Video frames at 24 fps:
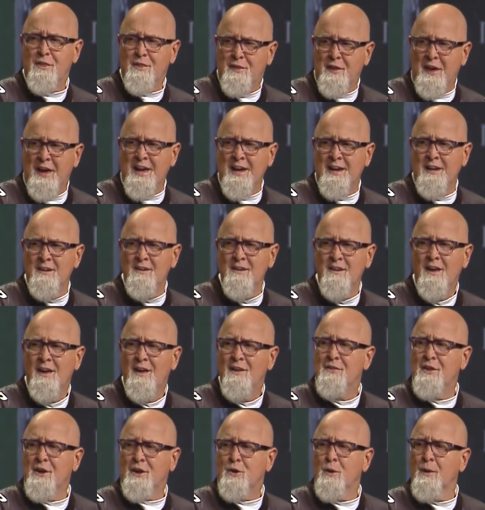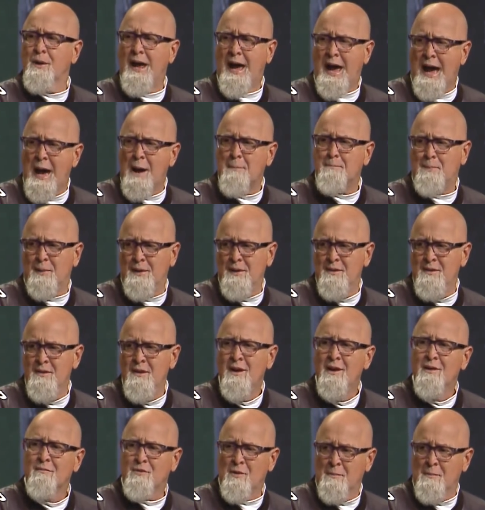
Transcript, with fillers: thing that could happen